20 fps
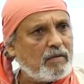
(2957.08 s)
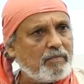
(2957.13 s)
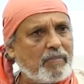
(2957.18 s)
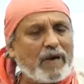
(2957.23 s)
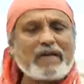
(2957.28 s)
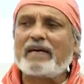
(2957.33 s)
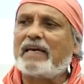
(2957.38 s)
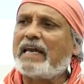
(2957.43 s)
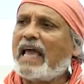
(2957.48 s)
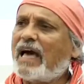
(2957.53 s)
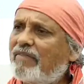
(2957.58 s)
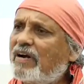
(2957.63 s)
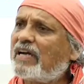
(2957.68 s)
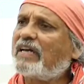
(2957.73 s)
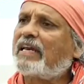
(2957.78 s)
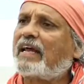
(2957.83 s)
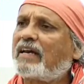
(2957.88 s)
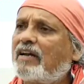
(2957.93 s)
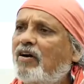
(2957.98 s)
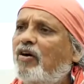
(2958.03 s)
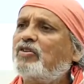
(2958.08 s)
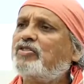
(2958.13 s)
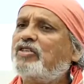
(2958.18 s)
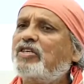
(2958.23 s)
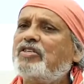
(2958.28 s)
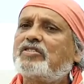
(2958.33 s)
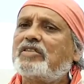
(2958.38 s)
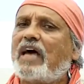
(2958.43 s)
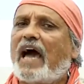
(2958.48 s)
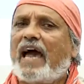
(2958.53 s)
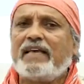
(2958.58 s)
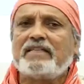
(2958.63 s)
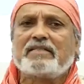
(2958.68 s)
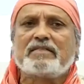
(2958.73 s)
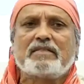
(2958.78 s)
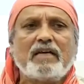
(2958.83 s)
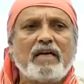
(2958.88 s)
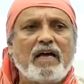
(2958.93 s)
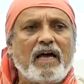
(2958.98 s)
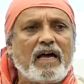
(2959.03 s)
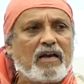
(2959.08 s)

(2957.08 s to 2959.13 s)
But never technology, science